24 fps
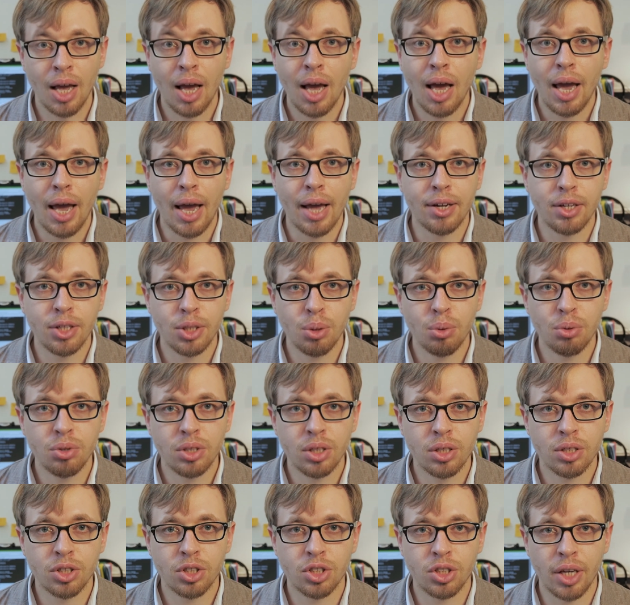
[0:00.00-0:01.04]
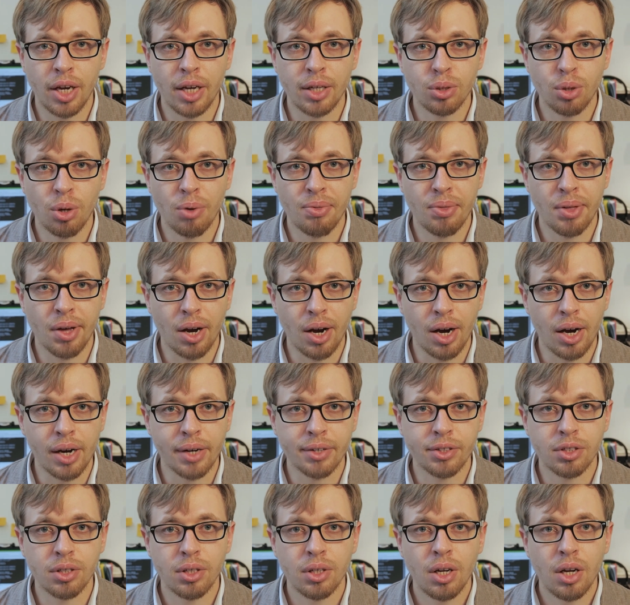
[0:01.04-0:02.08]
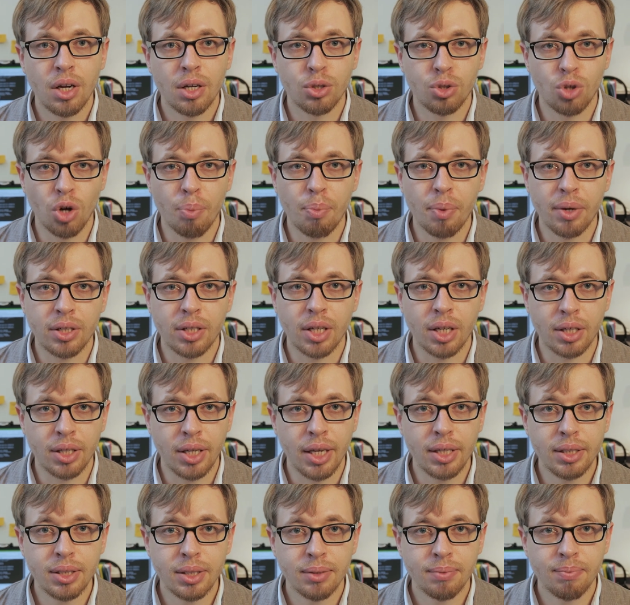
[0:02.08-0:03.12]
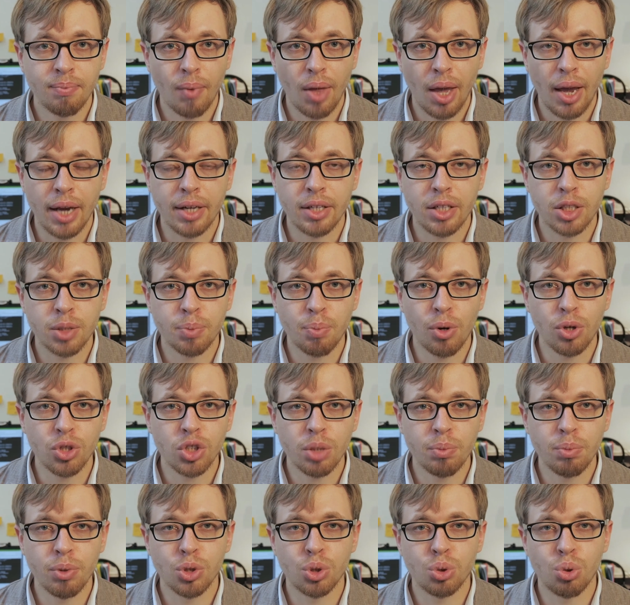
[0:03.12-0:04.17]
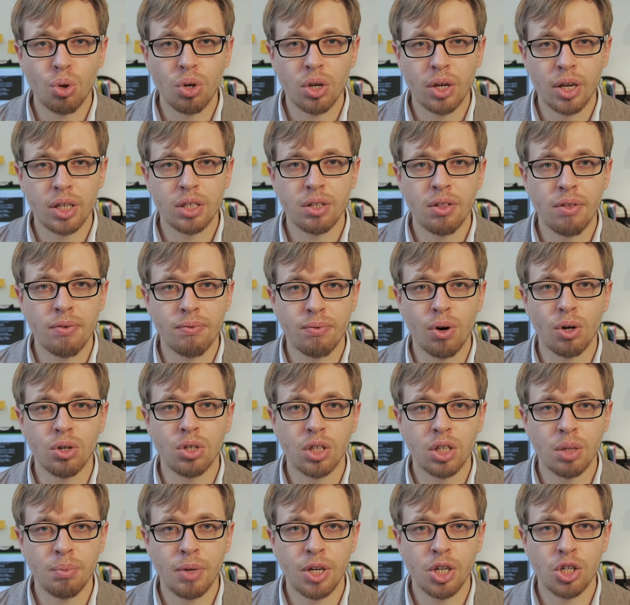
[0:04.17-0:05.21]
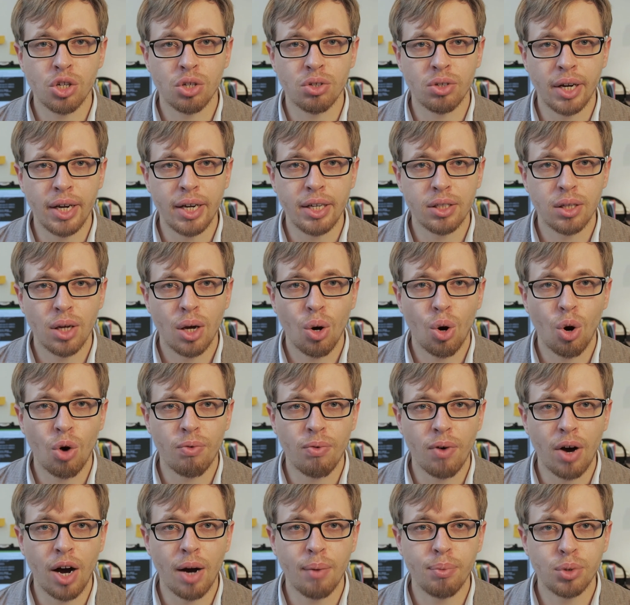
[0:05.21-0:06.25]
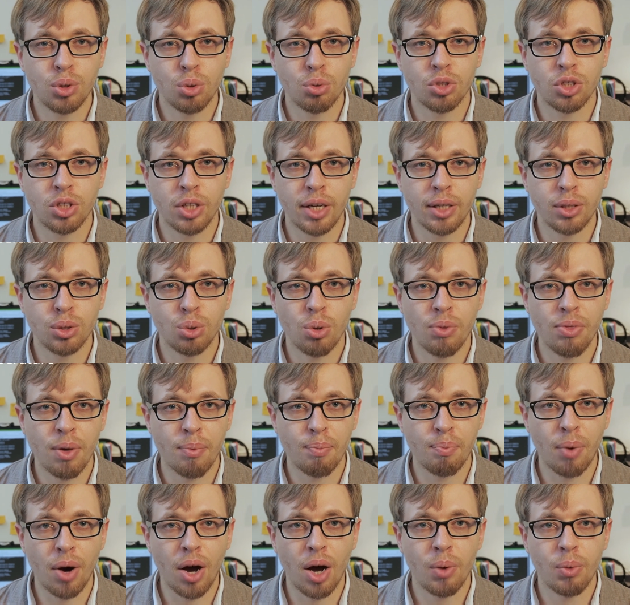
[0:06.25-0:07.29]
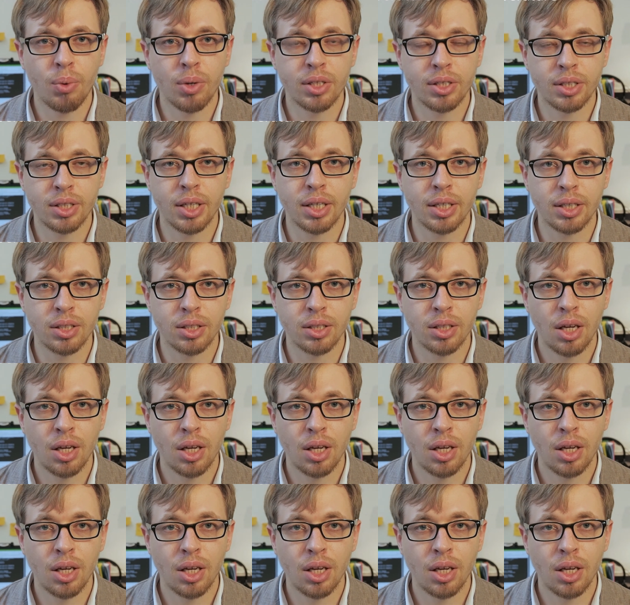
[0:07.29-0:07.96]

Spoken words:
and using state-of-the-art doping techniques, it is possible to increase the photon emission rate of up to 10 to the power 6